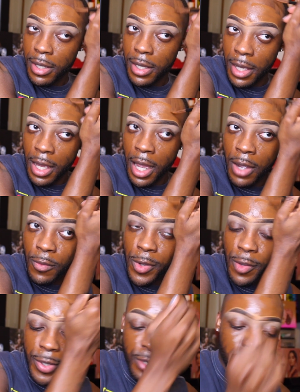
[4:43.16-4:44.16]
And I will
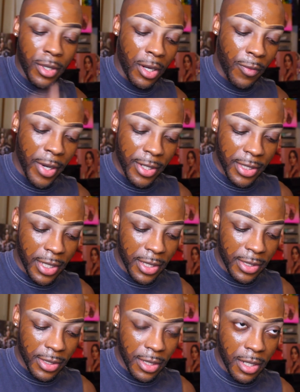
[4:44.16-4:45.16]
be doing a wear
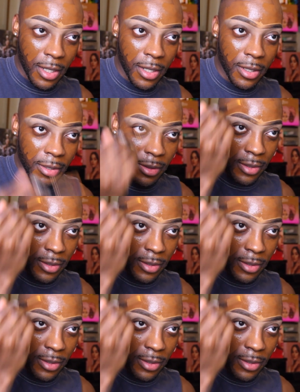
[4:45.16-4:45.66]
test, y'all.